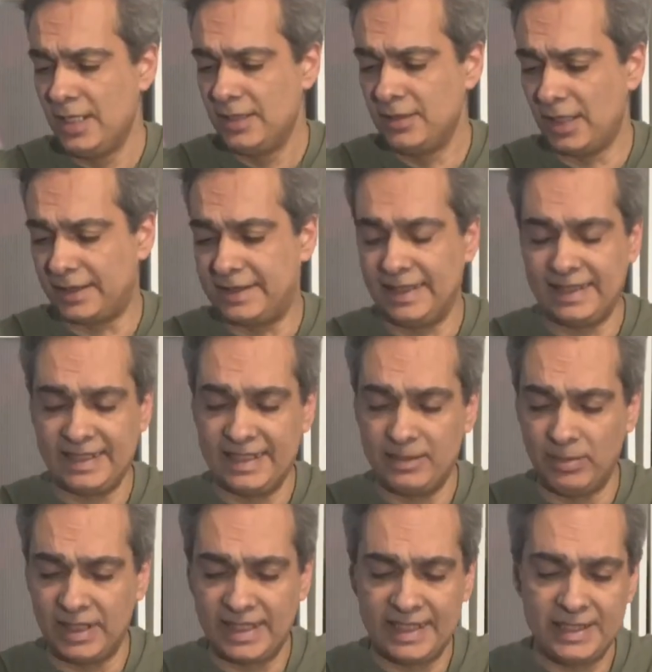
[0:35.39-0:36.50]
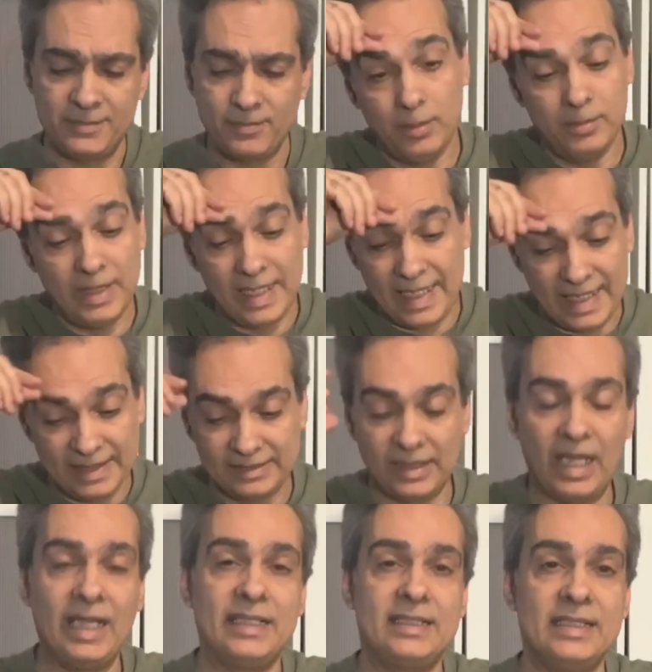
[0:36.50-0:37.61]
not getting any money, and
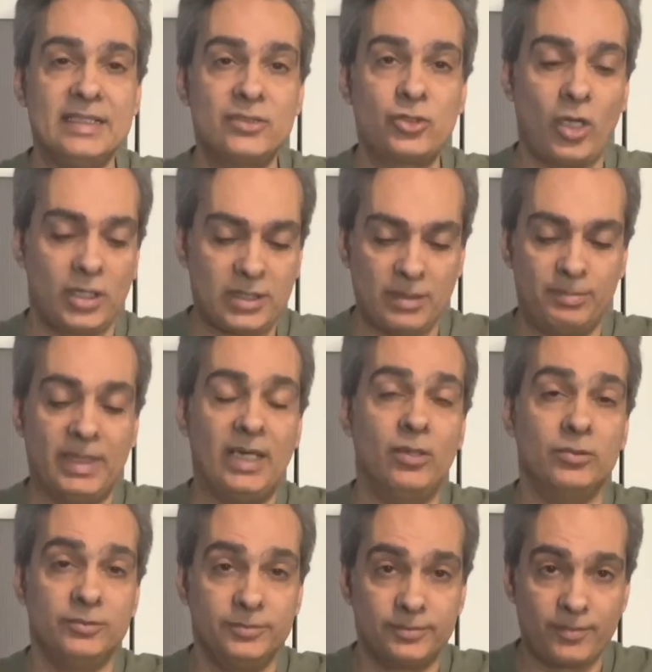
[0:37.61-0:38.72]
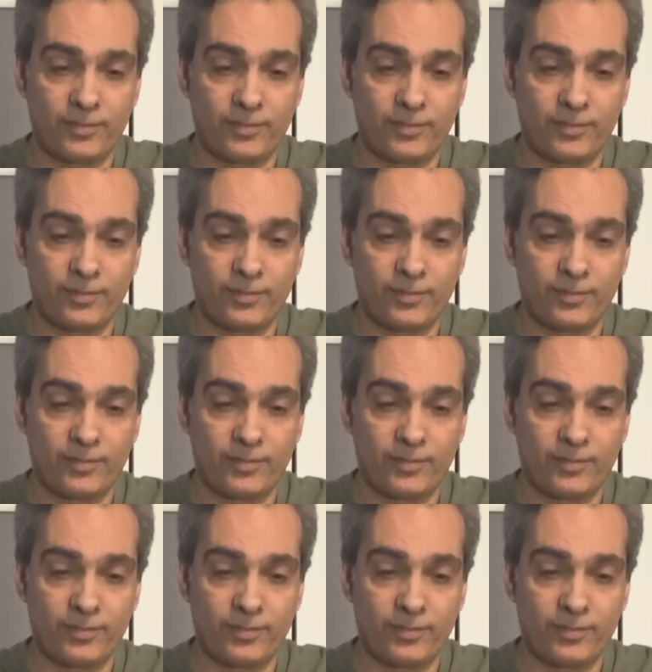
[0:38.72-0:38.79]
I can talk about